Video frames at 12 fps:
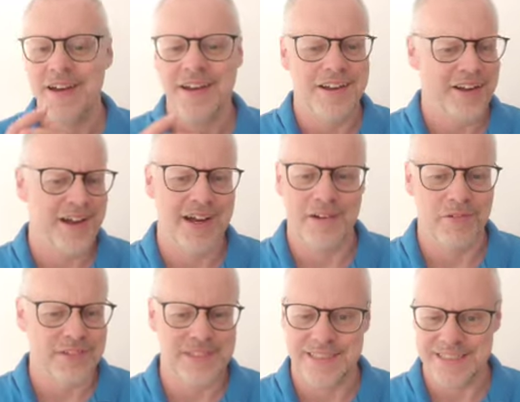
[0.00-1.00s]

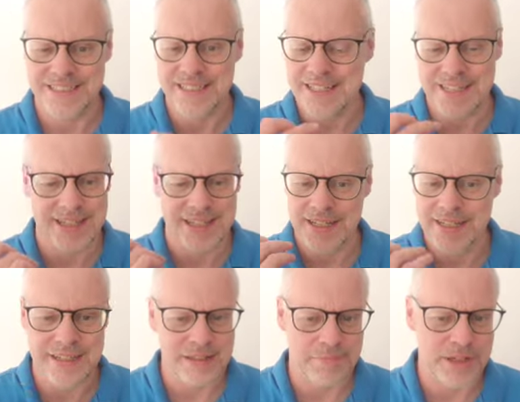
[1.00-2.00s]

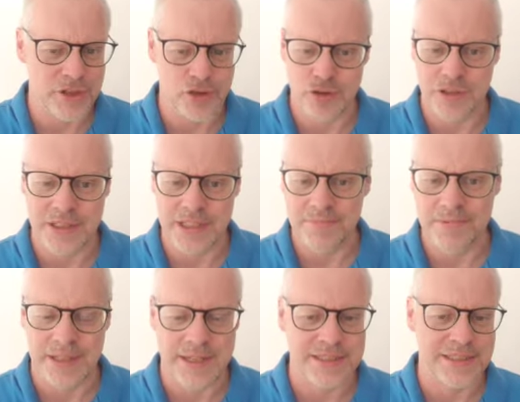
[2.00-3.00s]
Tzatziki, the beetroot dip, the
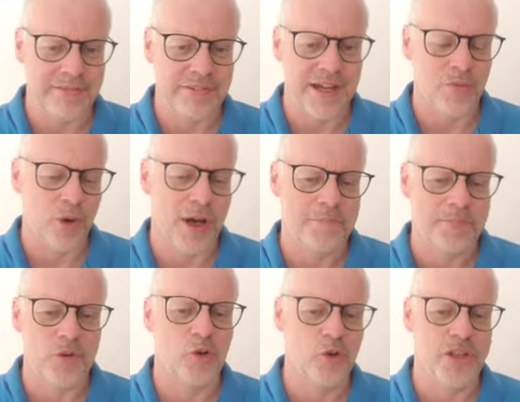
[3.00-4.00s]
kids love that one.
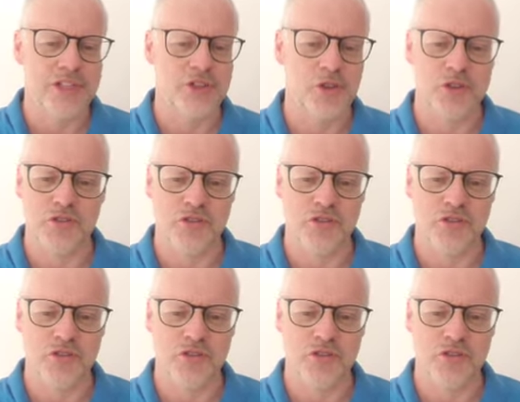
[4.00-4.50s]
All these sorts of